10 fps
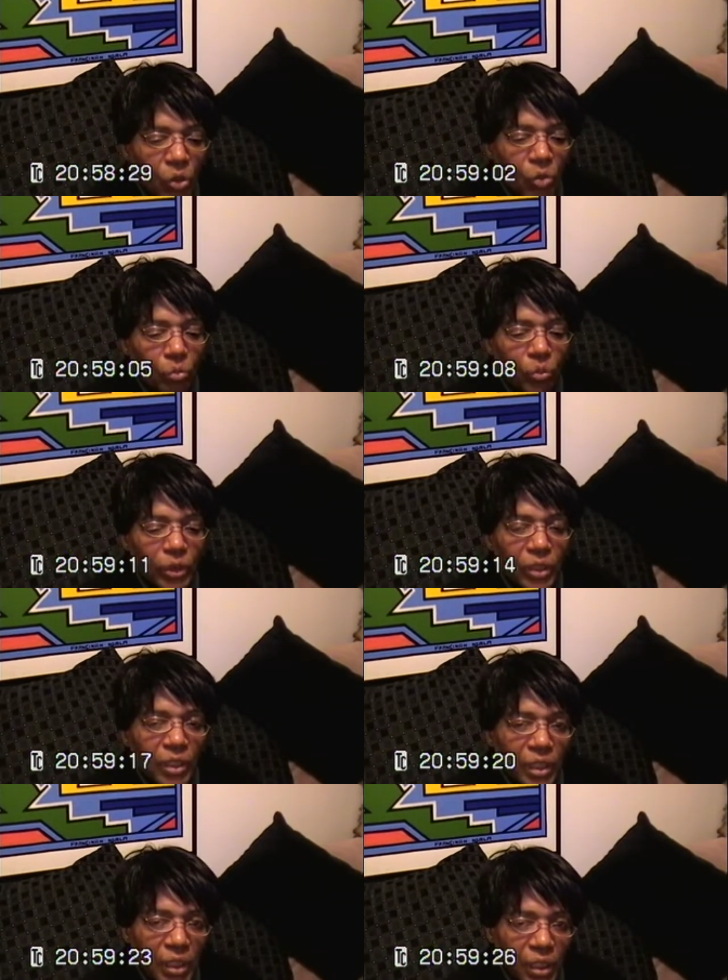But the
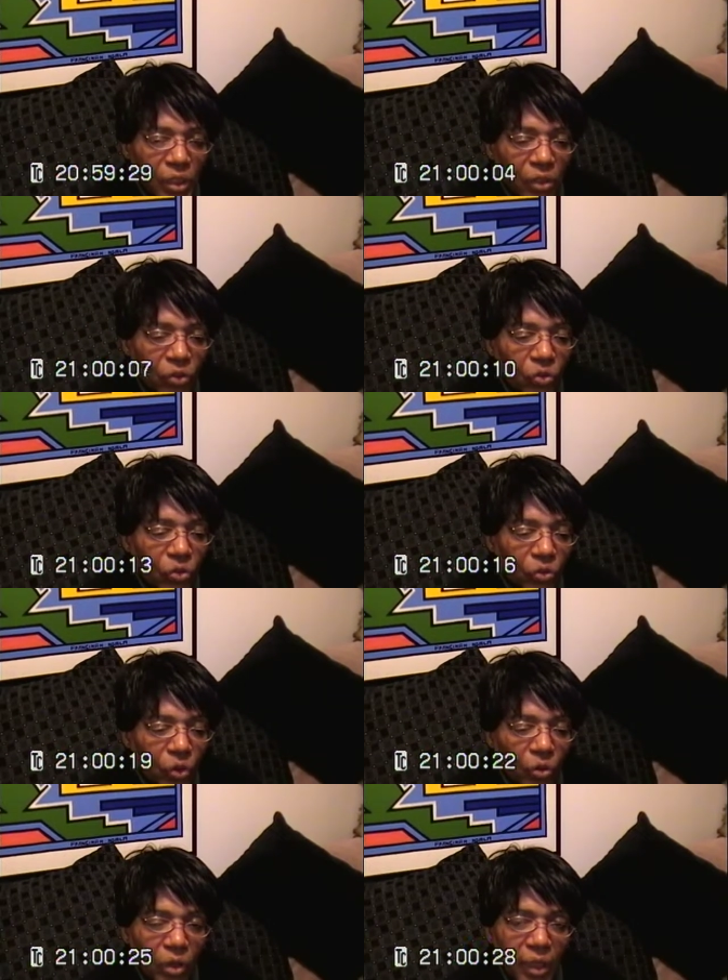knees are,
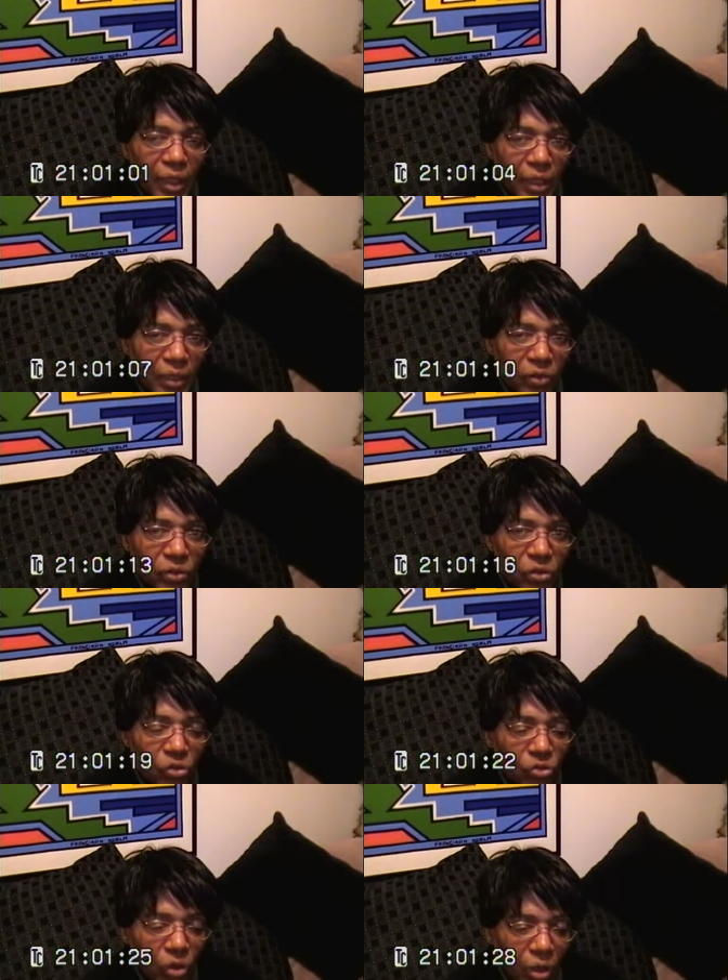are a constant
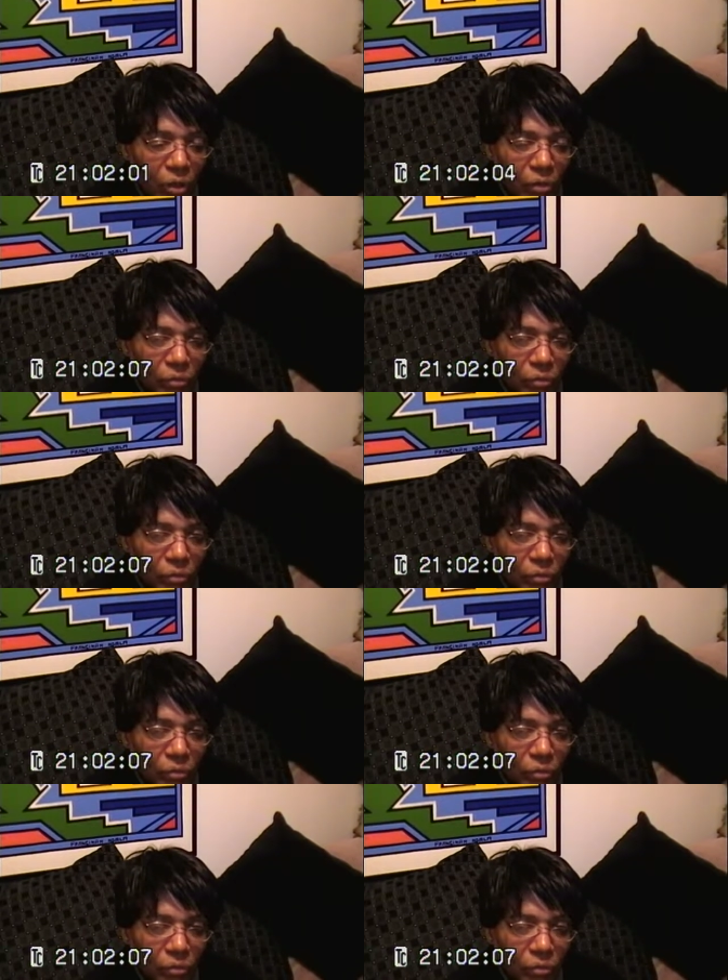struggle.